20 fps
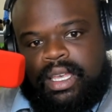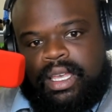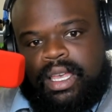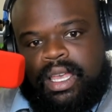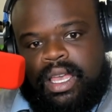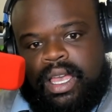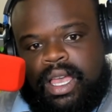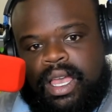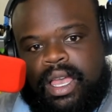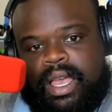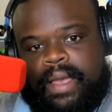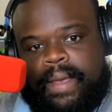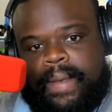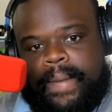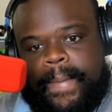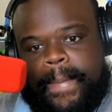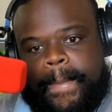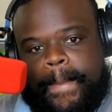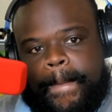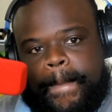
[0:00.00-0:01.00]

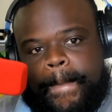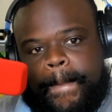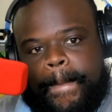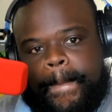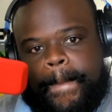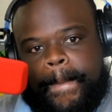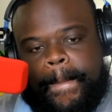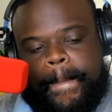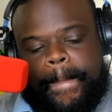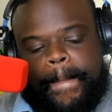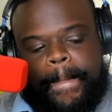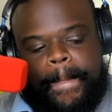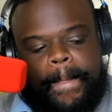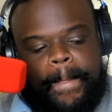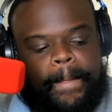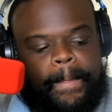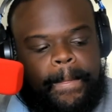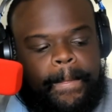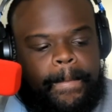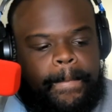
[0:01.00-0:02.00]

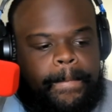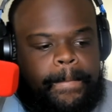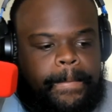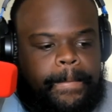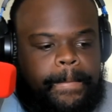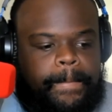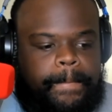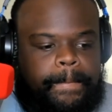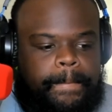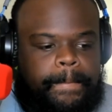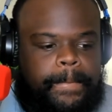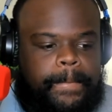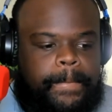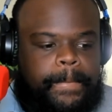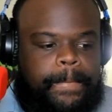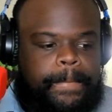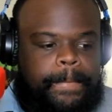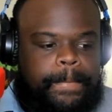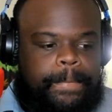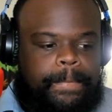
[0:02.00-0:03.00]

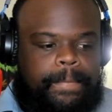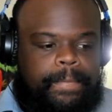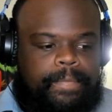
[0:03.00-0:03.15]
Nothing is said.